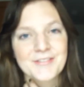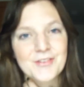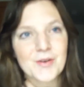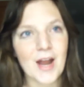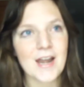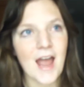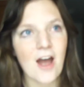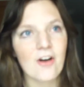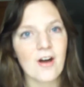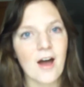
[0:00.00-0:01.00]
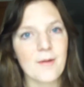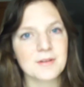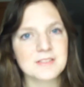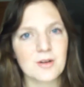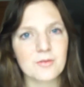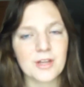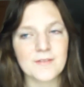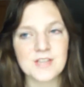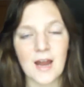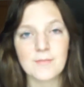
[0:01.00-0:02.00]
for right now because um, I don't really
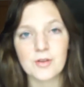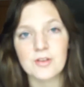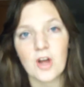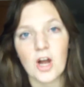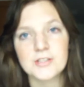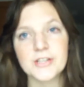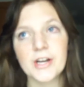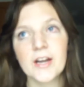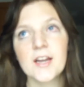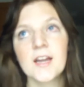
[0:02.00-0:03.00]
have time to go to the doctor.